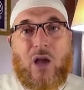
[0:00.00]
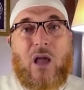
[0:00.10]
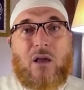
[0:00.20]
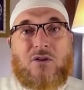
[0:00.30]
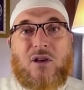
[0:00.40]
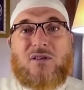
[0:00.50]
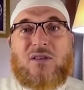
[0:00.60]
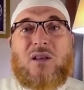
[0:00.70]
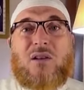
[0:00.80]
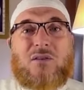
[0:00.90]
okay, just
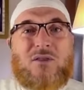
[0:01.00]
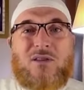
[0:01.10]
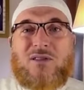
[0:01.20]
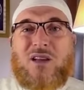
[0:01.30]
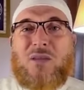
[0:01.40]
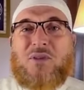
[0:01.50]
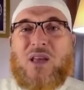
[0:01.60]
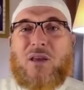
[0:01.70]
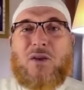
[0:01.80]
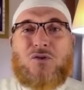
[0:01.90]
send, just tell him
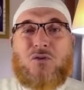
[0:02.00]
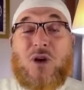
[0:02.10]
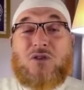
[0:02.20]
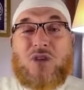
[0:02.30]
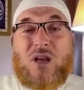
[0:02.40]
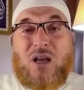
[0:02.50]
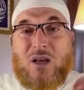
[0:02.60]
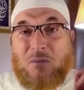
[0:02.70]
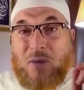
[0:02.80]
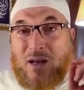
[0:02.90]
thank you so much.
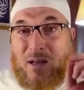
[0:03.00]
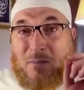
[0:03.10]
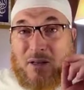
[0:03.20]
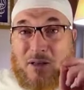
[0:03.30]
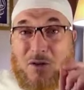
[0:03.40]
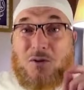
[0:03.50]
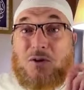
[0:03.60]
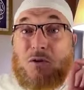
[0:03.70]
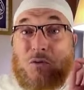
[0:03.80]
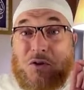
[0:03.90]
But let me tell you,
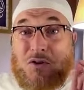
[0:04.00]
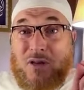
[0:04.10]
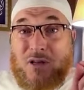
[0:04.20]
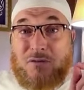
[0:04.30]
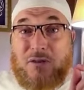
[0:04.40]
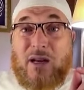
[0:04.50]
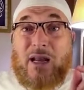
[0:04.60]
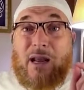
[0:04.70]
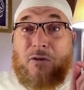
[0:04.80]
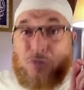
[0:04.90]
your question is
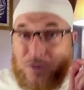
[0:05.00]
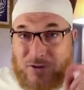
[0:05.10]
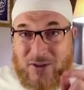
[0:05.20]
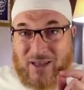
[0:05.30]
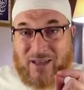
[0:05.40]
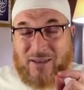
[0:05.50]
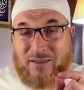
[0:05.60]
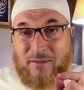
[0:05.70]
very interesting.